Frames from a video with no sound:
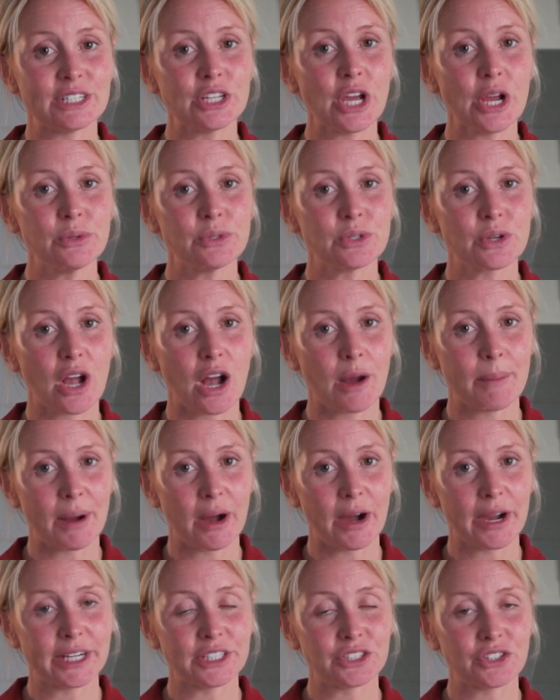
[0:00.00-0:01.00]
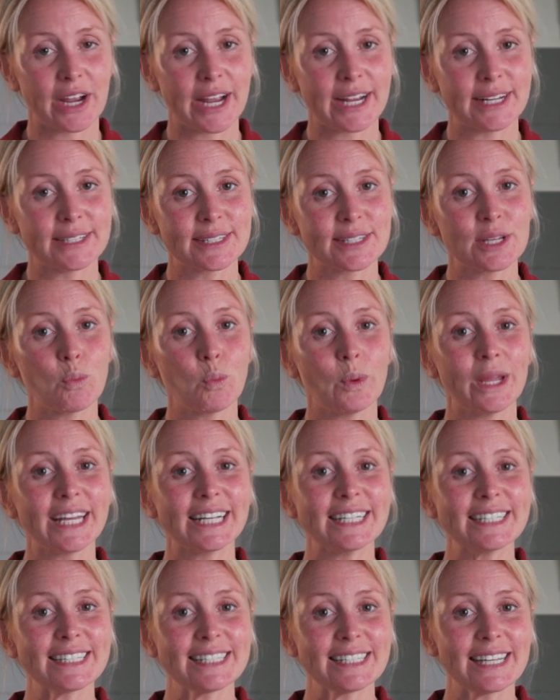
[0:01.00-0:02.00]
total carbohydrates, we
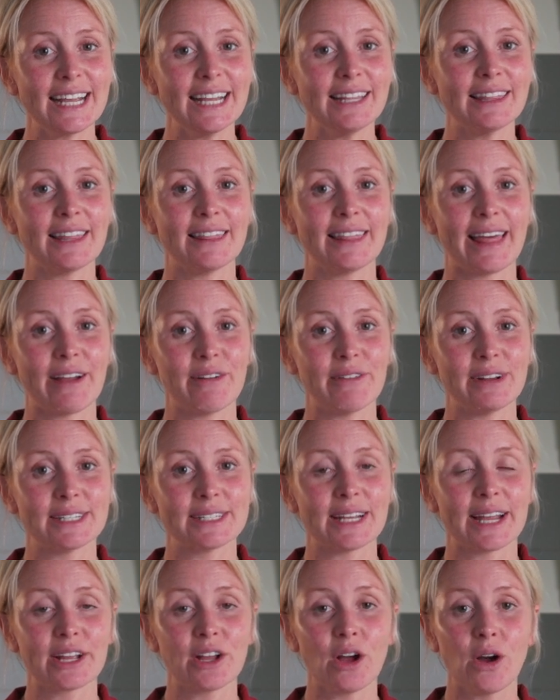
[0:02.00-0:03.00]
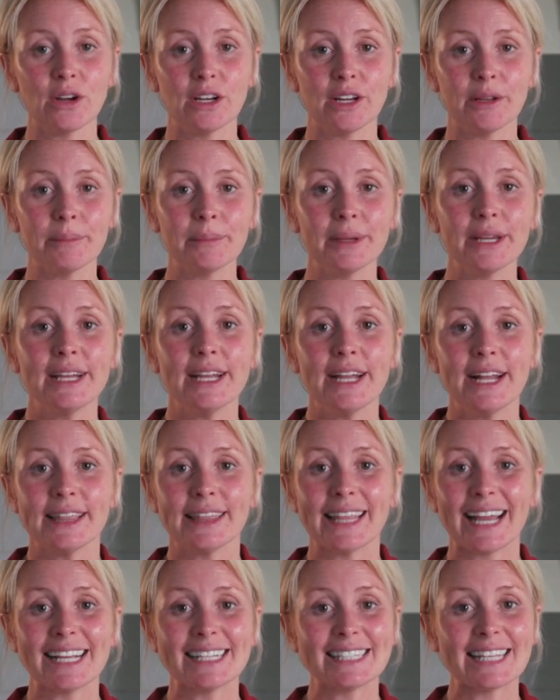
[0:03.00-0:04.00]
can see that there is a column
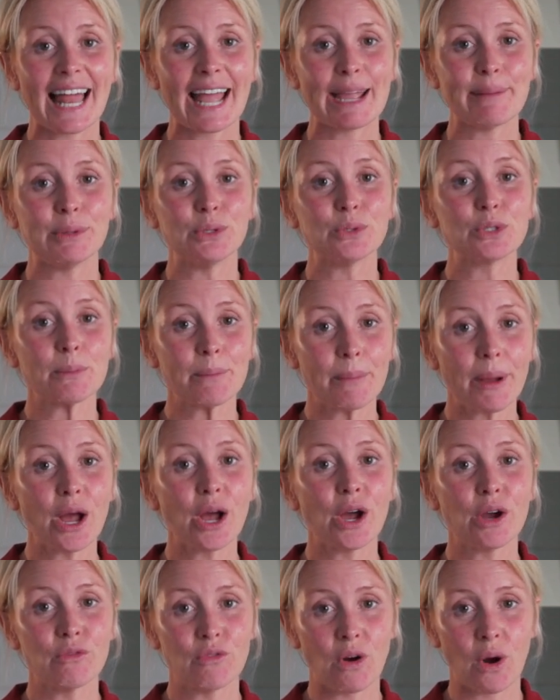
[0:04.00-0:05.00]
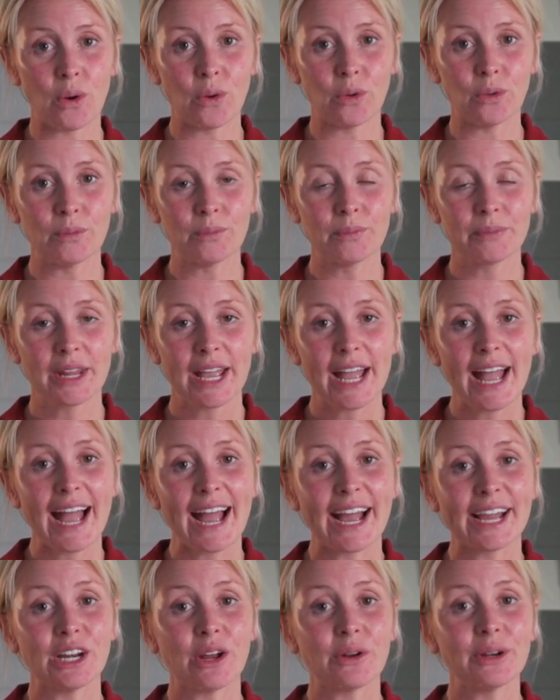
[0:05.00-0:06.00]
that is labelled per roll.
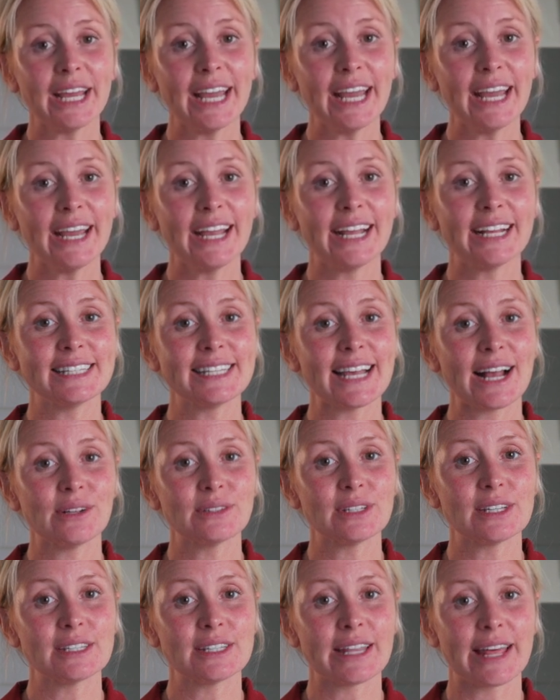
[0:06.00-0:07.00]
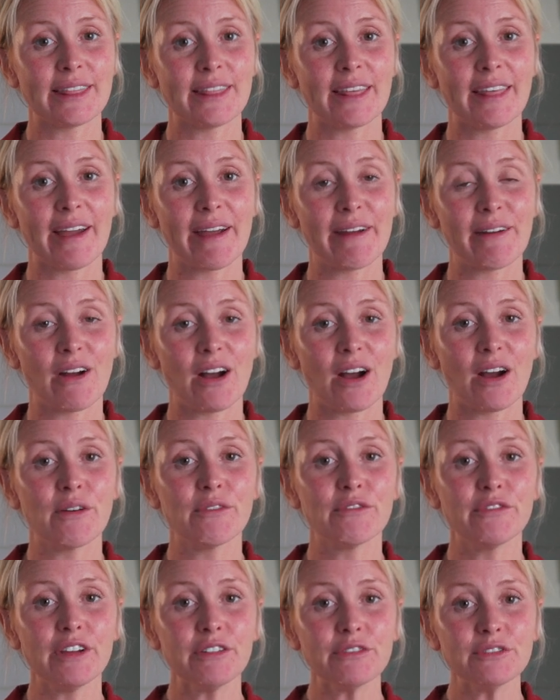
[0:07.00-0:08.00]
And on here it tells us that there are
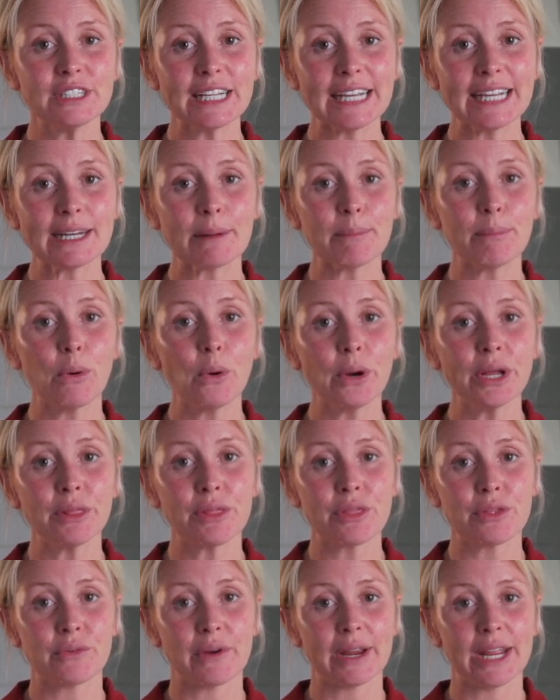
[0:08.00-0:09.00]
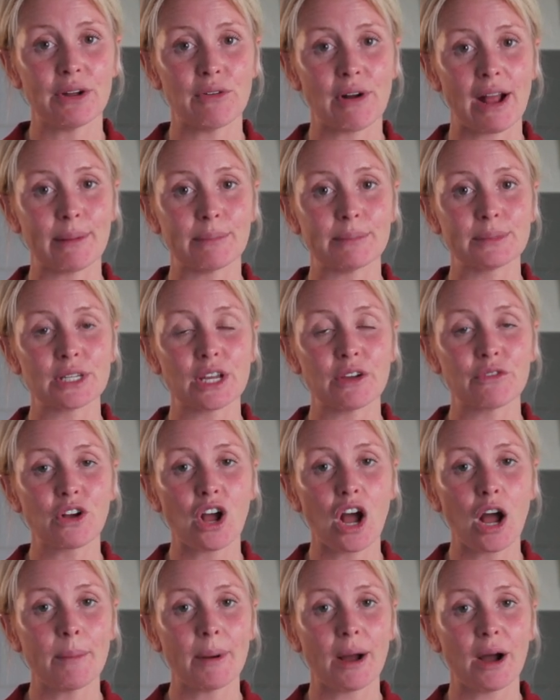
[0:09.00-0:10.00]
15.3 grams of
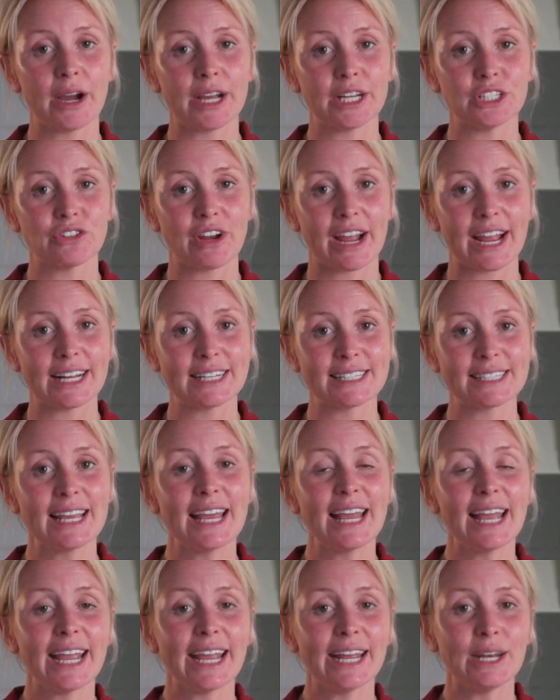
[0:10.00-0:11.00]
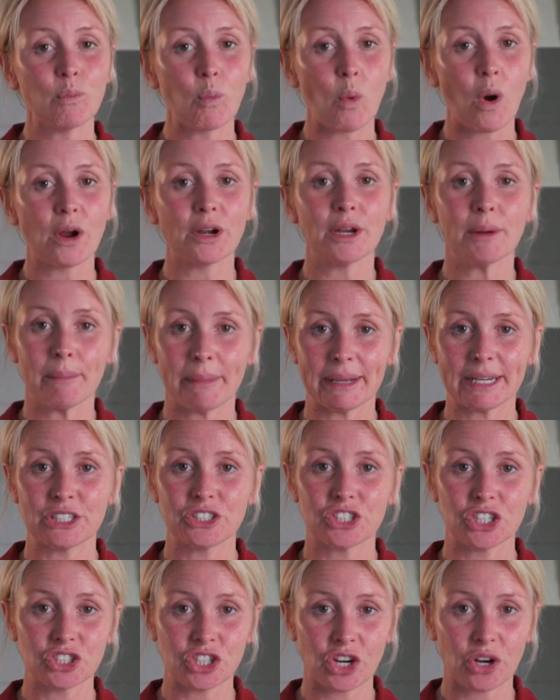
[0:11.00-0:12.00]
carbohydrates in one
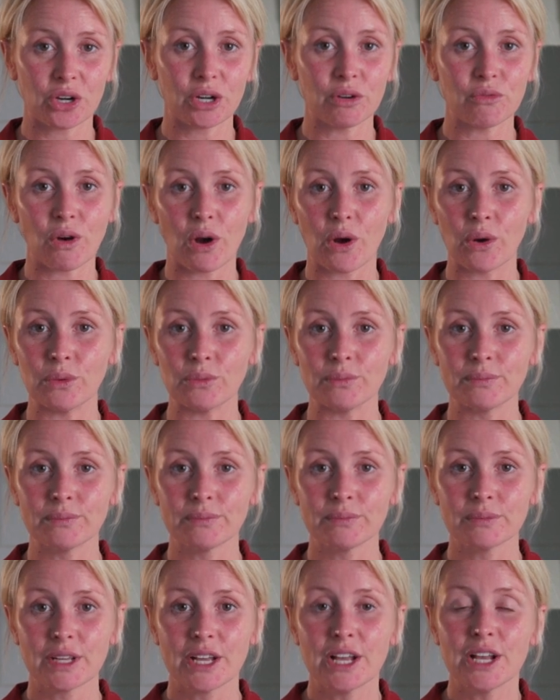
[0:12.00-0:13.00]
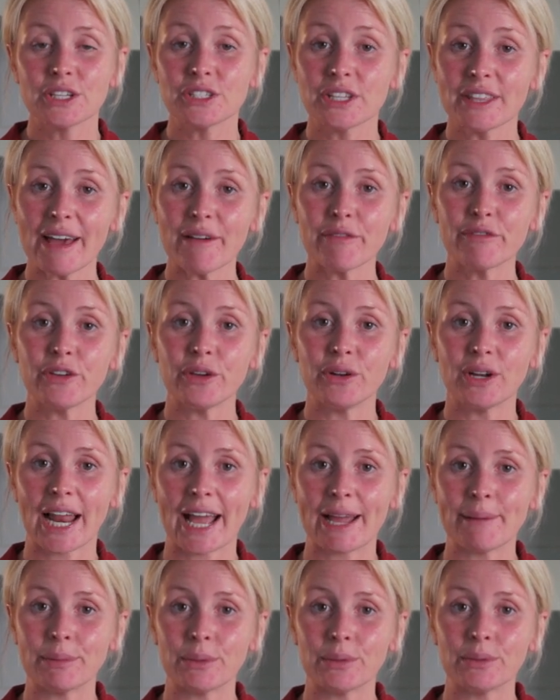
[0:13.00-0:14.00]
miniature chocolate roll. So that food
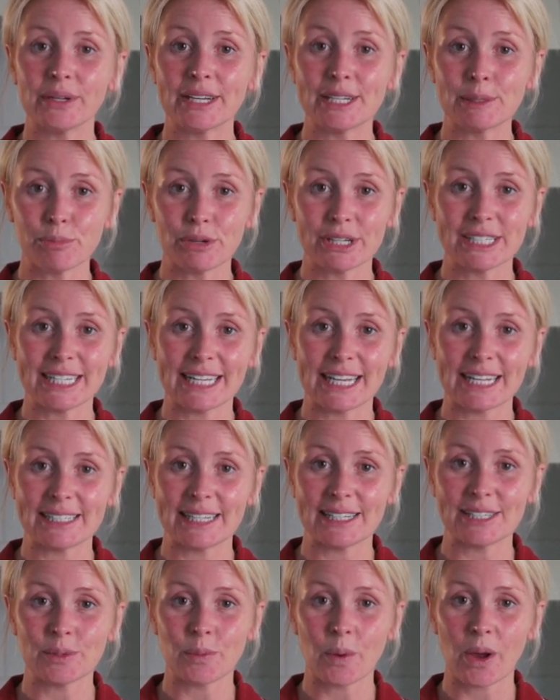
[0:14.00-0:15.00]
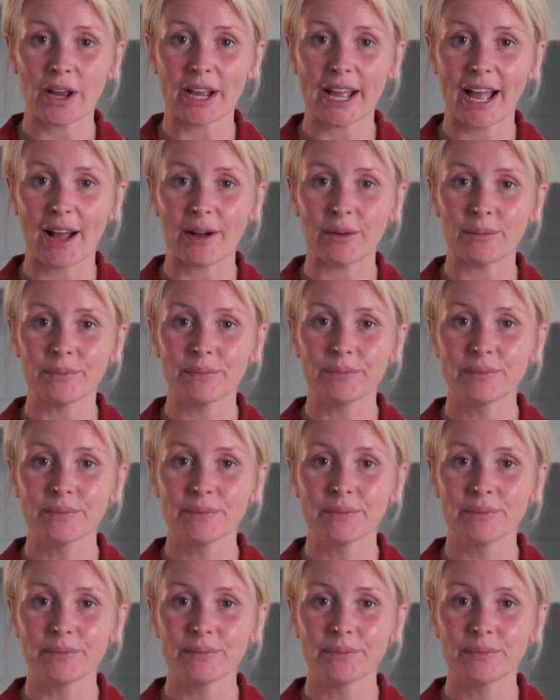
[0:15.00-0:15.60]
label is pretty easy to work out.